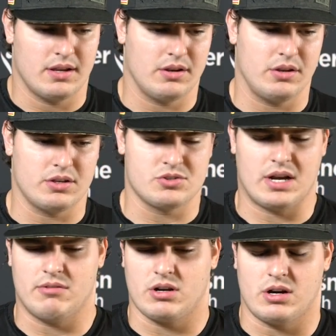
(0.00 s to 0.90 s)
You know, you can
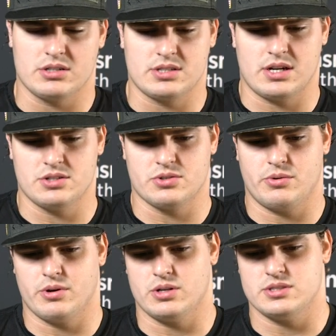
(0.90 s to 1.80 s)
travel across the country.
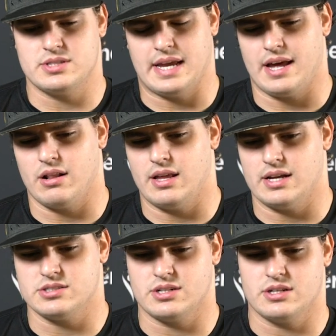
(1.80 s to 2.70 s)
We were in Seattle
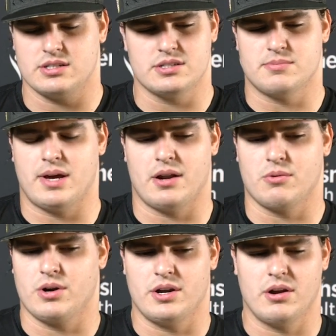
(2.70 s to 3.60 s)
last year. It doesn't matter
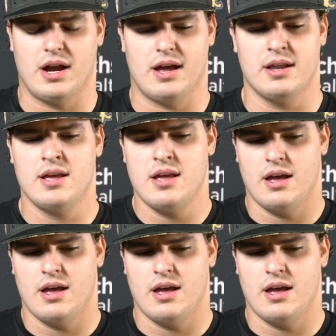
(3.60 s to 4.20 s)
where you're at.